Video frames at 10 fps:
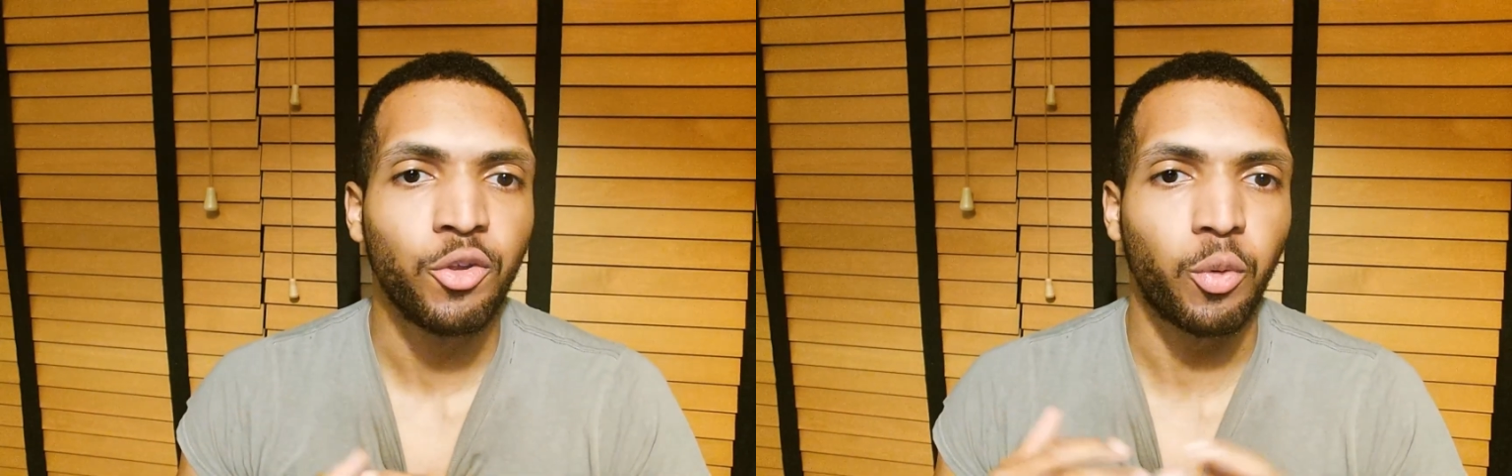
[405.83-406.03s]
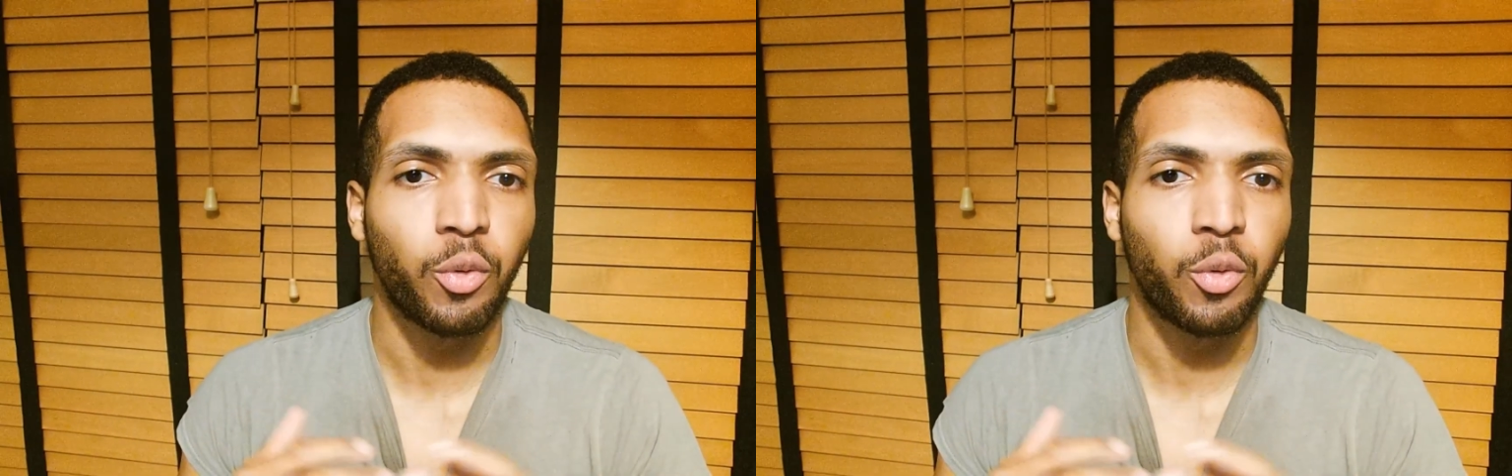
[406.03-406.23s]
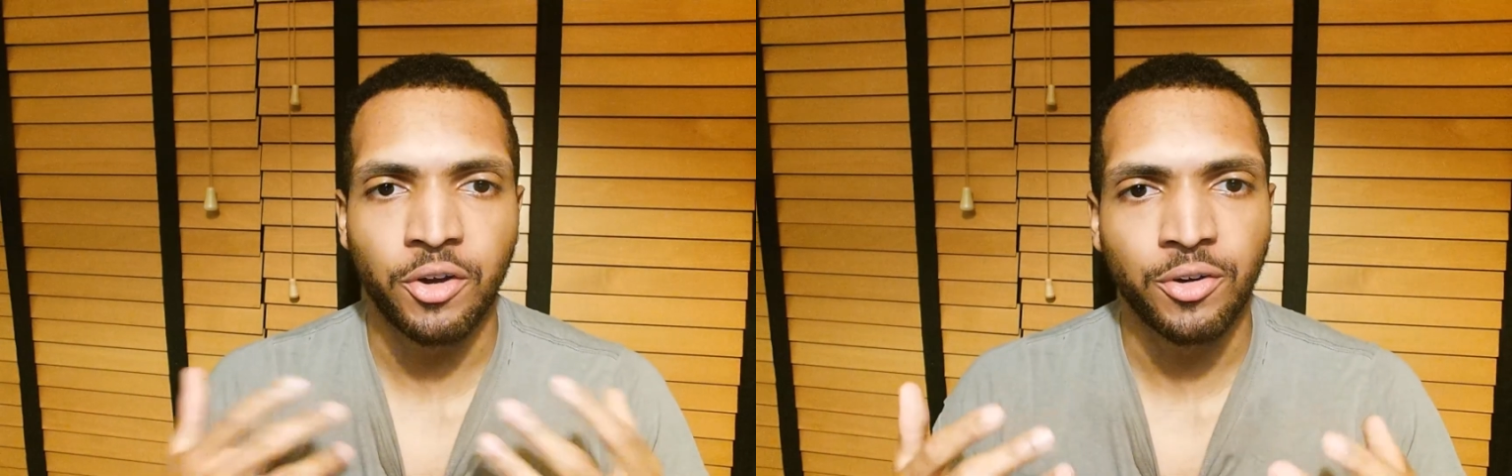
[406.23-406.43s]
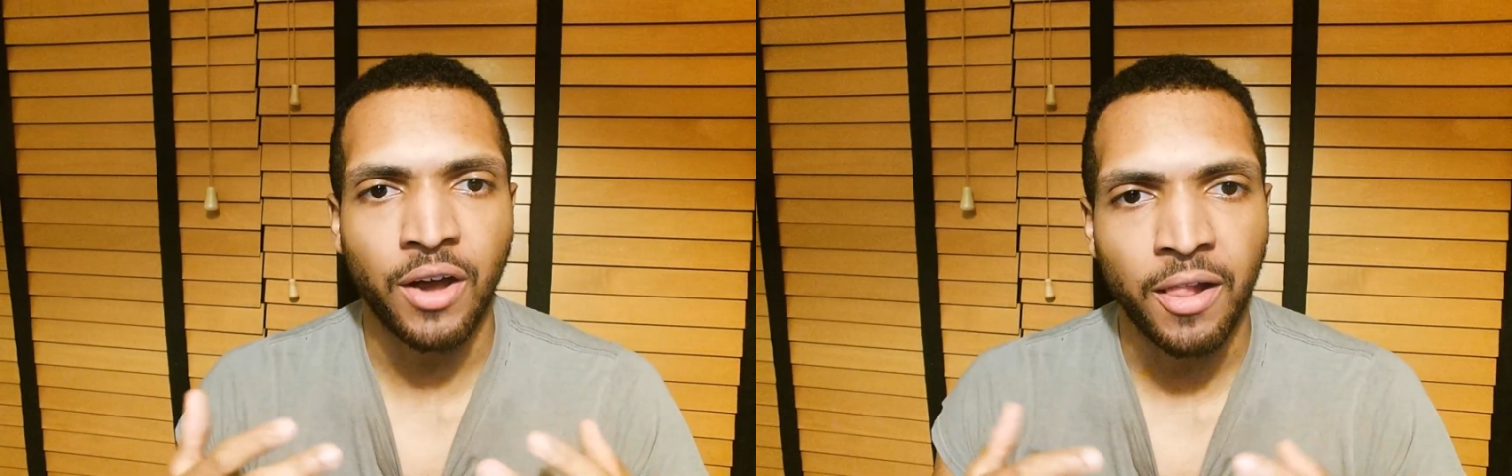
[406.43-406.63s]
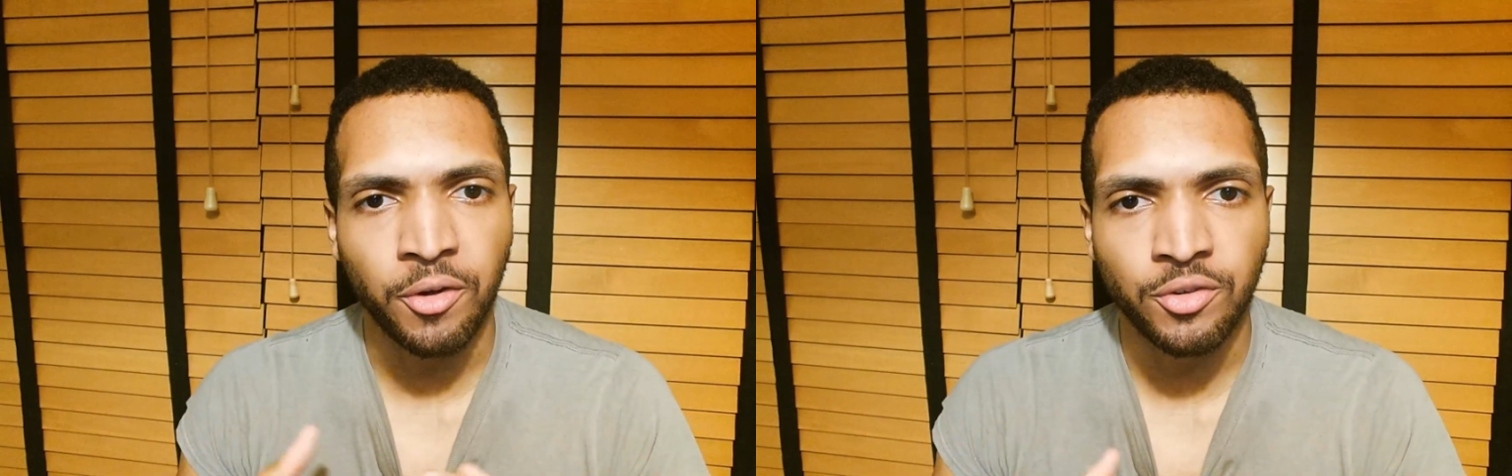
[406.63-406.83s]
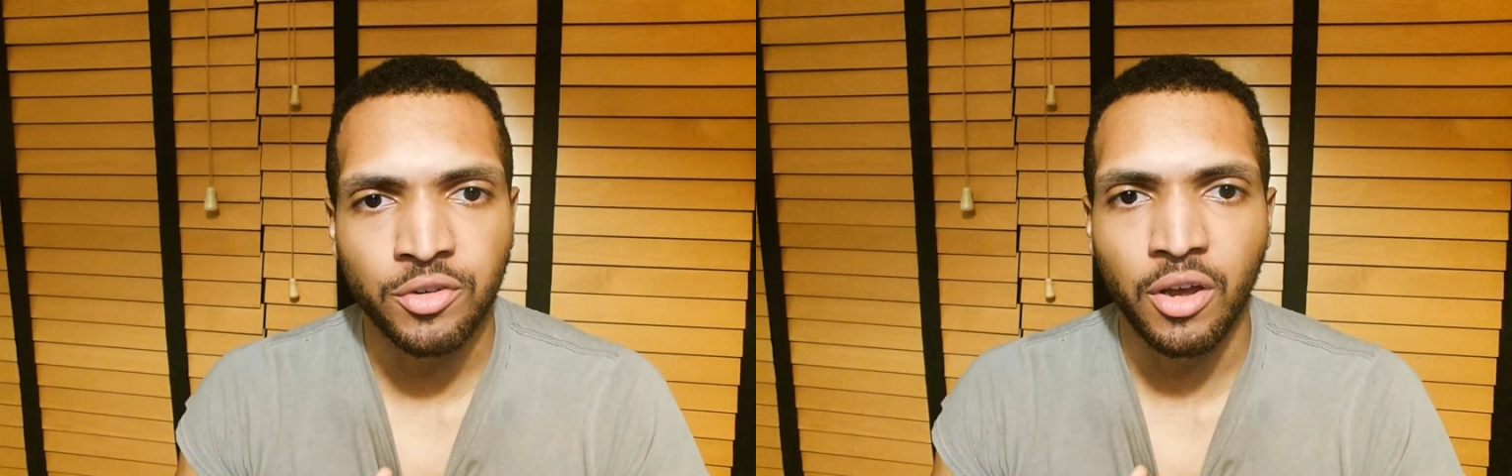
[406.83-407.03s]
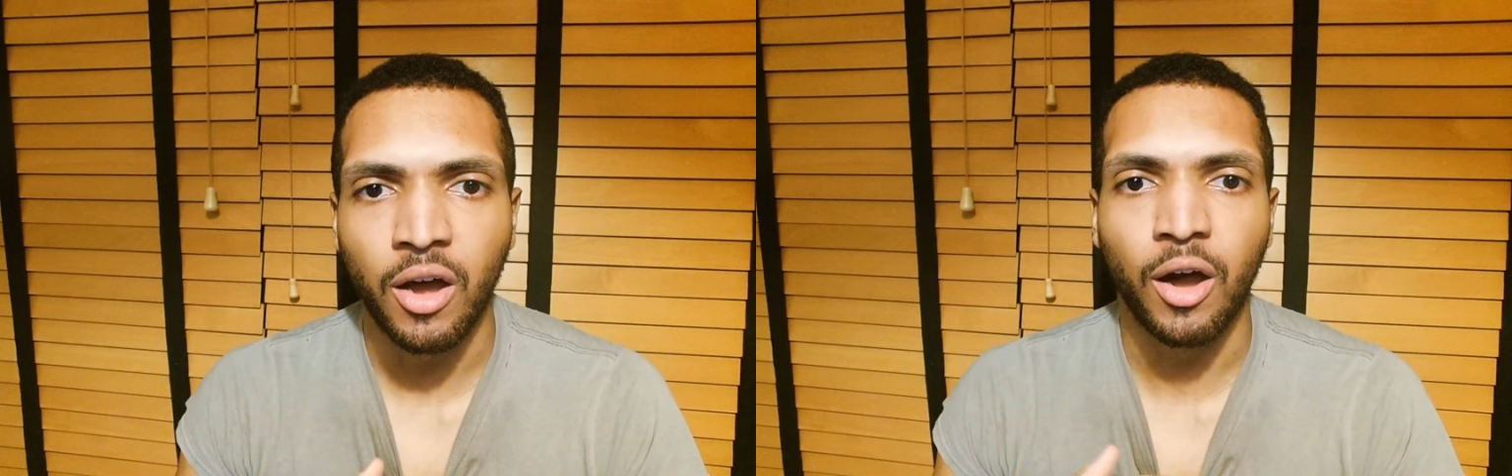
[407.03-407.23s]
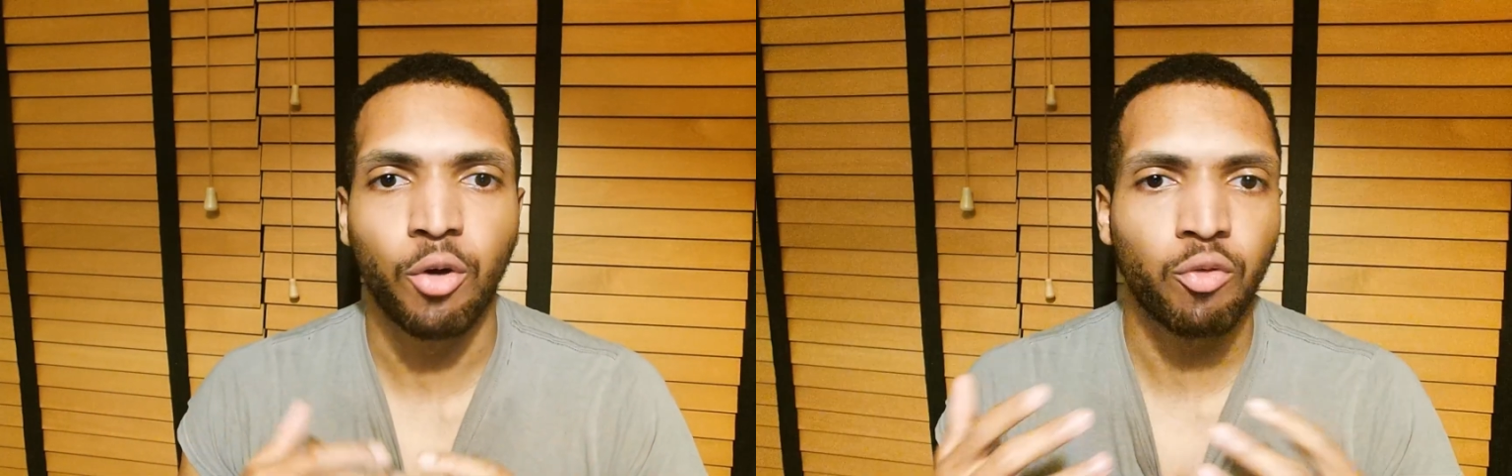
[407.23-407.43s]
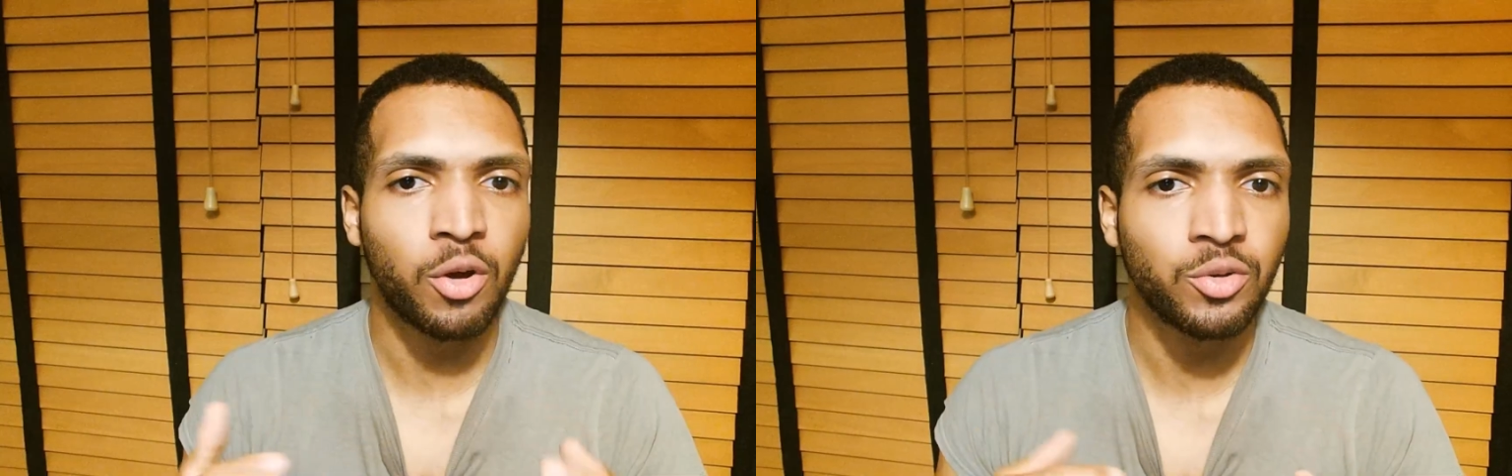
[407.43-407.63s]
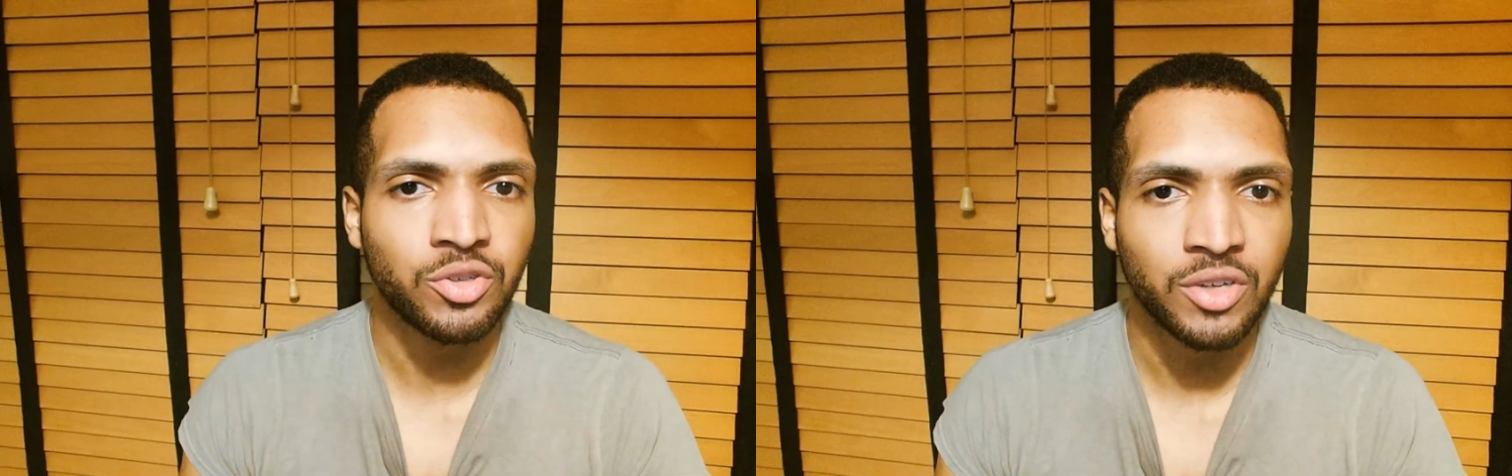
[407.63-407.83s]
$2,300
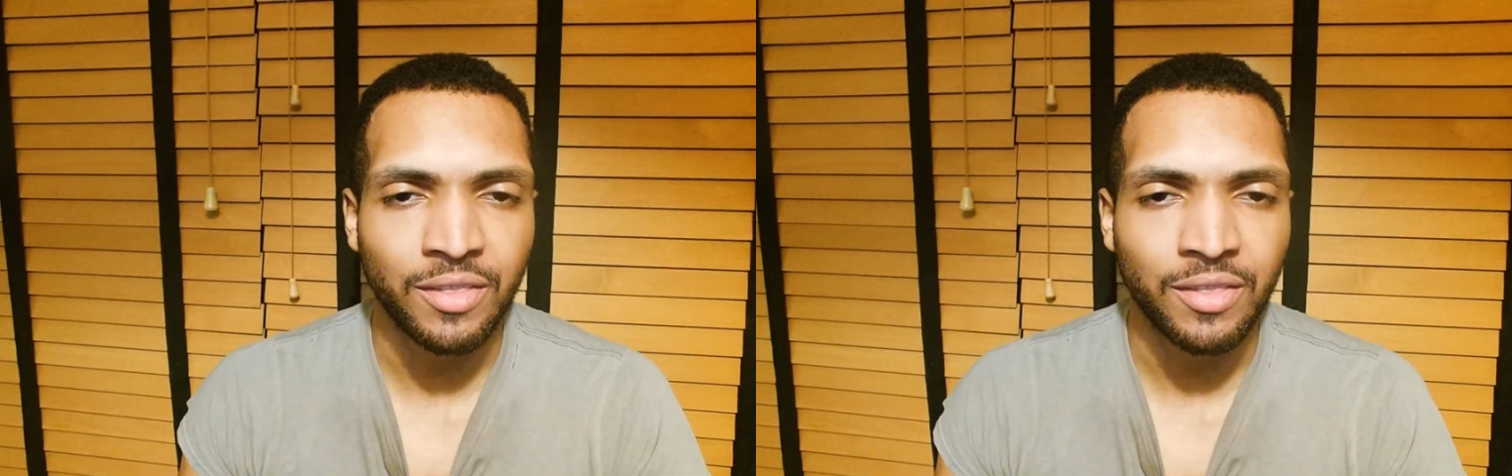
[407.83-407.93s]
gross,